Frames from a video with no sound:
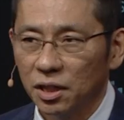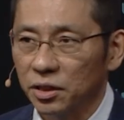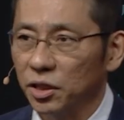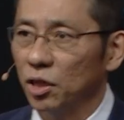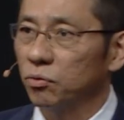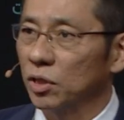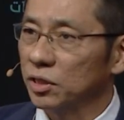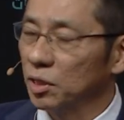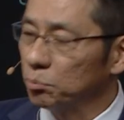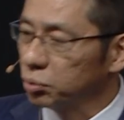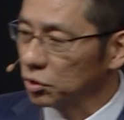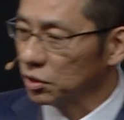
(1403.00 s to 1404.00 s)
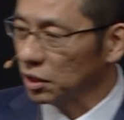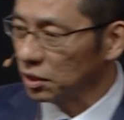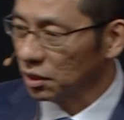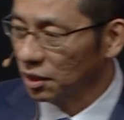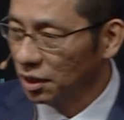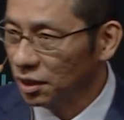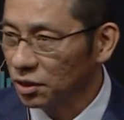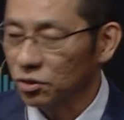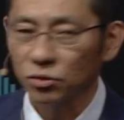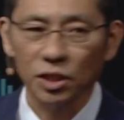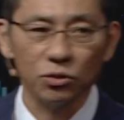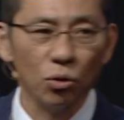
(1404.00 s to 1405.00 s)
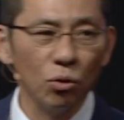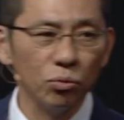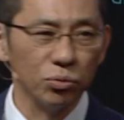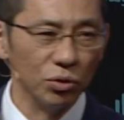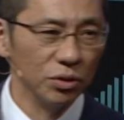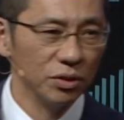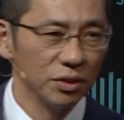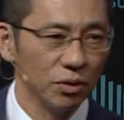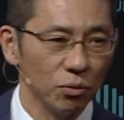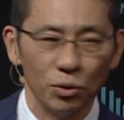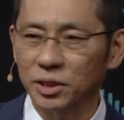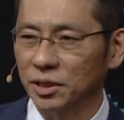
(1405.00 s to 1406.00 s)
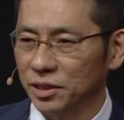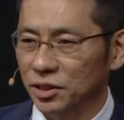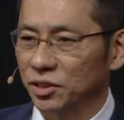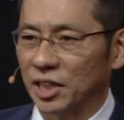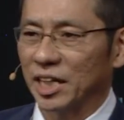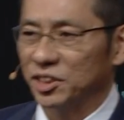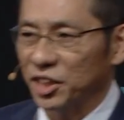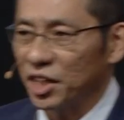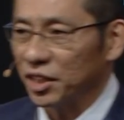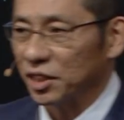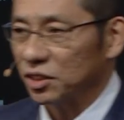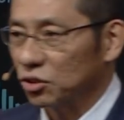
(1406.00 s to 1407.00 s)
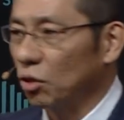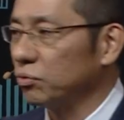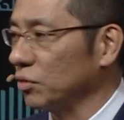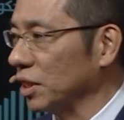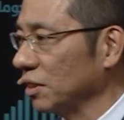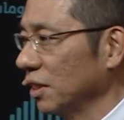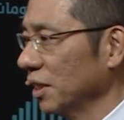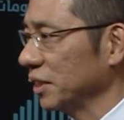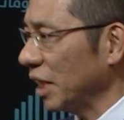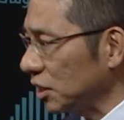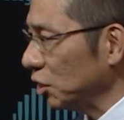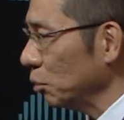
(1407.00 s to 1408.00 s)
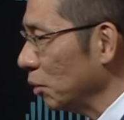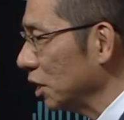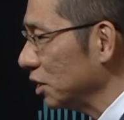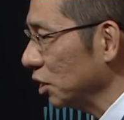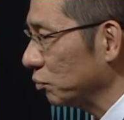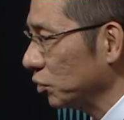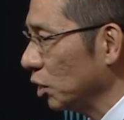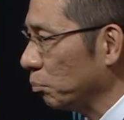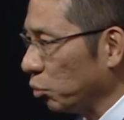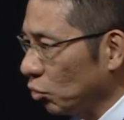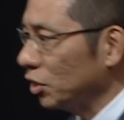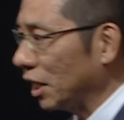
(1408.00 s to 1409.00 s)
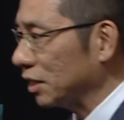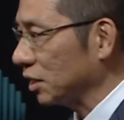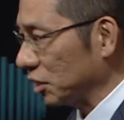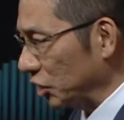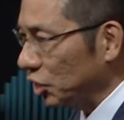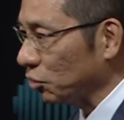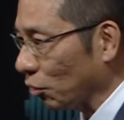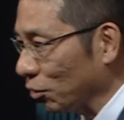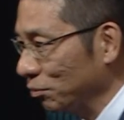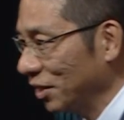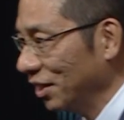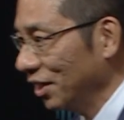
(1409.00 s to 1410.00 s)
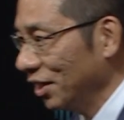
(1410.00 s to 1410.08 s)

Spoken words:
Therefore, they put it to the tofu, or it's like a jelly, softness. Just imagine if you're born as a needle,